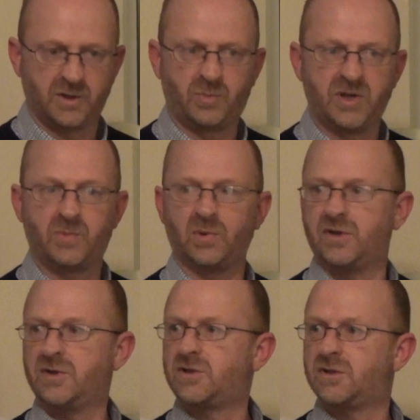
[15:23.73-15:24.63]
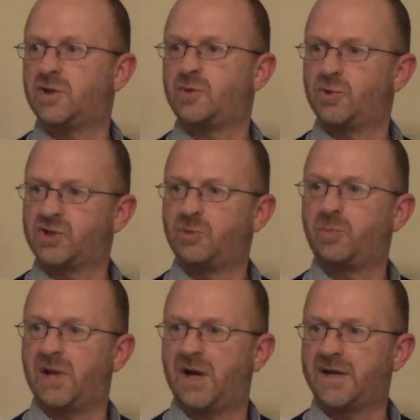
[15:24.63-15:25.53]
the people in the church must
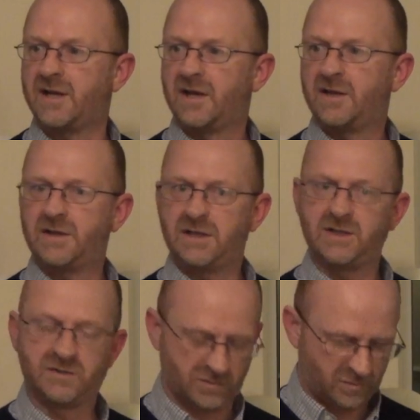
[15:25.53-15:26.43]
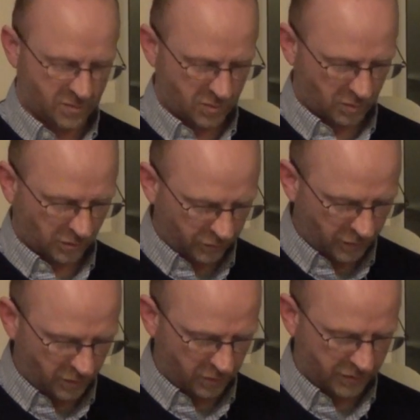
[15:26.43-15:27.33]
apply these
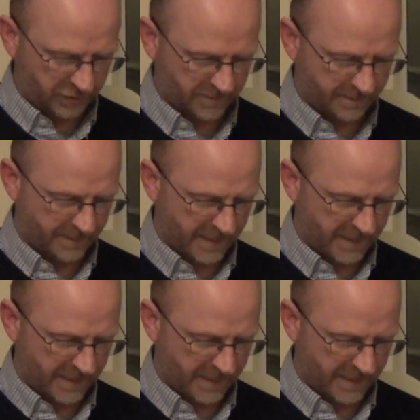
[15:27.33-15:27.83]
rules.